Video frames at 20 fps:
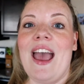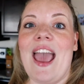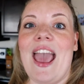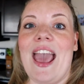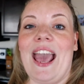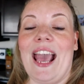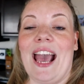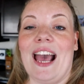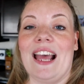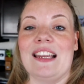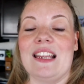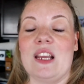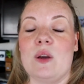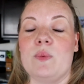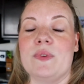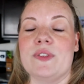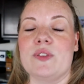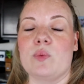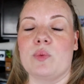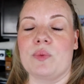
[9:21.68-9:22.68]
and it
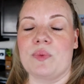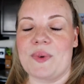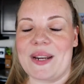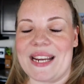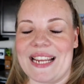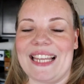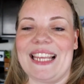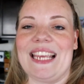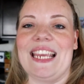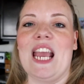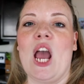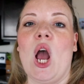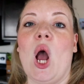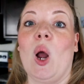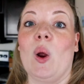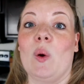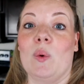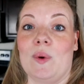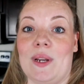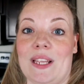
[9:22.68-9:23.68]
was really,
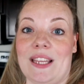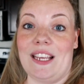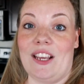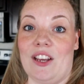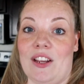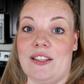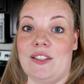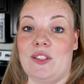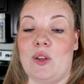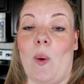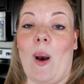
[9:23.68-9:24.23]
really good. So